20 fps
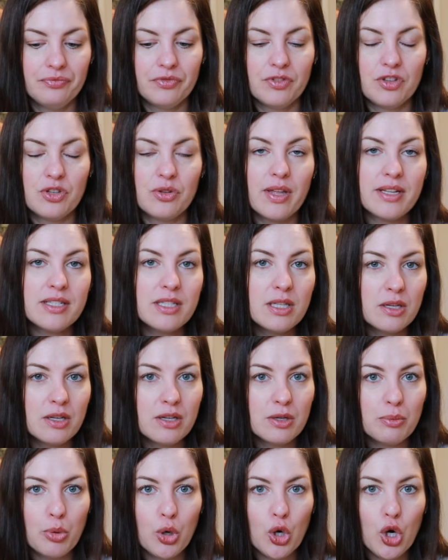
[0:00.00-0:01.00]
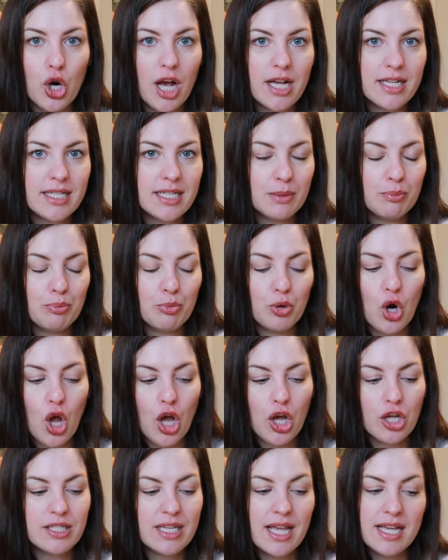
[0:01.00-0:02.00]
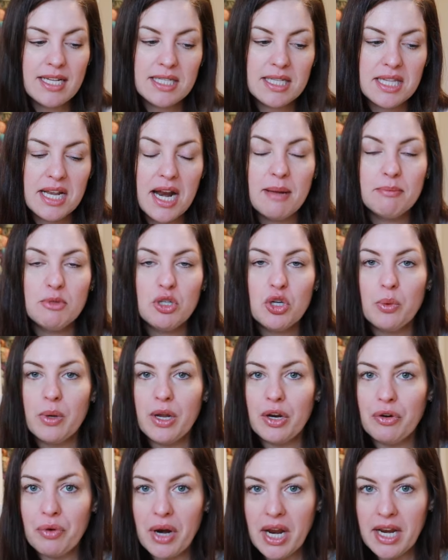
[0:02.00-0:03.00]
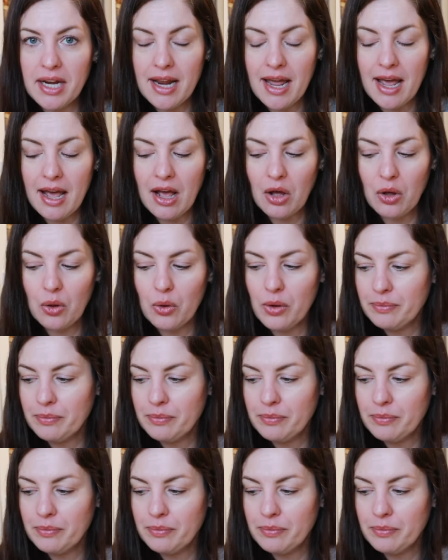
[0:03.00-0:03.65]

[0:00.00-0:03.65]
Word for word: So that's the pro process that I'm doing right now.